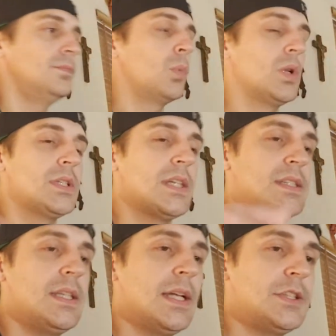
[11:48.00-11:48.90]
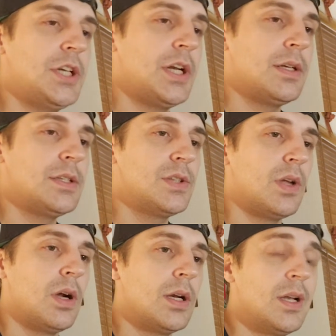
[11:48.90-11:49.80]
once I see that cherry
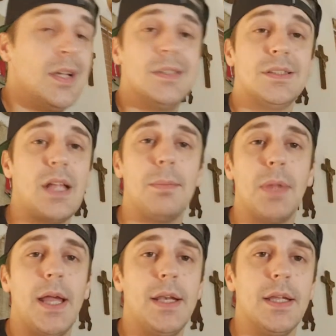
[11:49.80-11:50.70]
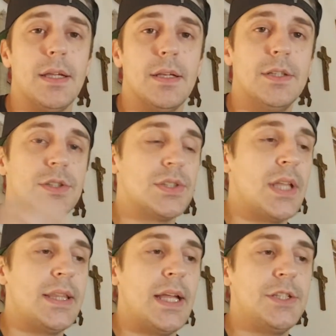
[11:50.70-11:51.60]
stop lighting it and just
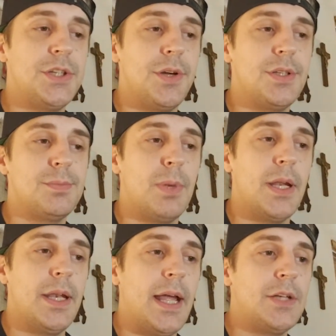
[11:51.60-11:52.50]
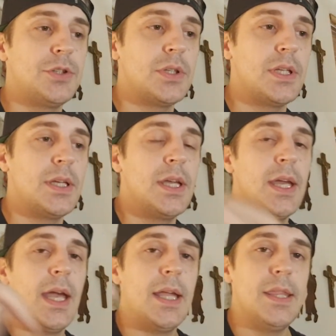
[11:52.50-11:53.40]
let that cherry spread naturally,
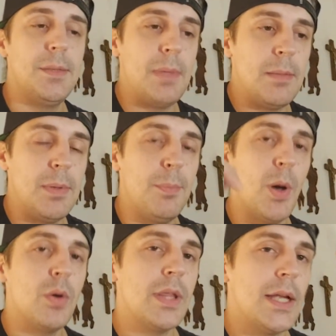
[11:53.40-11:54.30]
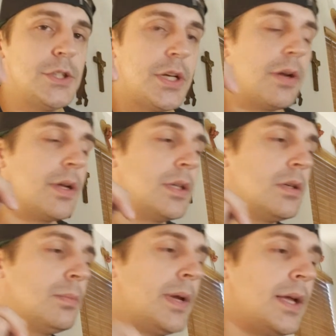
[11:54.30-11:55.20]
and then maybe poke that cherry a
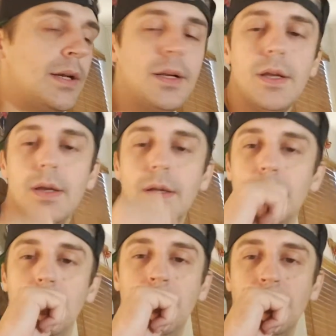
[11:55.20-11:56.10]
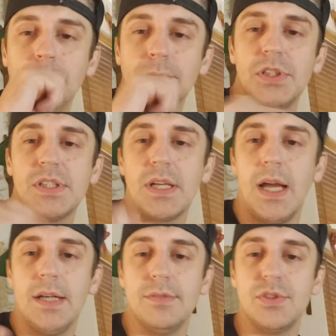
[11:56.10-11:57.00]
little bit just to
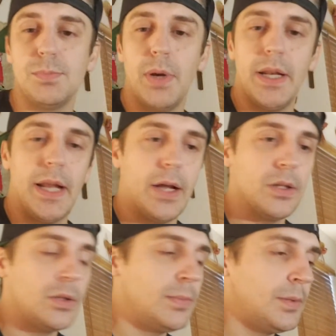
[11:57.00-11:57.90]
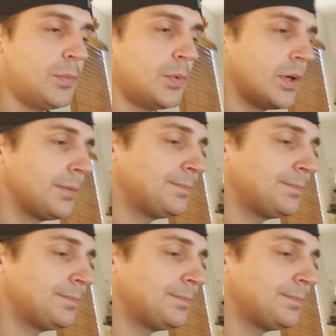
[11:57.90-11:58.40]
kind of spread it out a little bit more.